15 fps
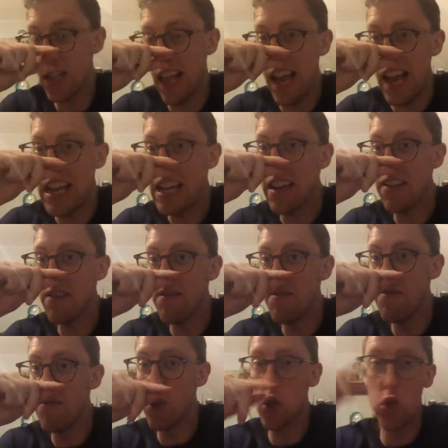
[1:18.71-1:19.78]
like
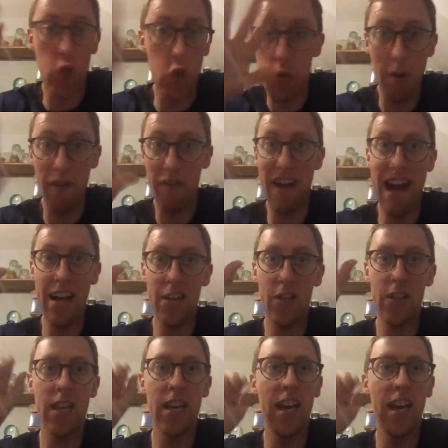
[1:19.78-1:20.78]
super fast.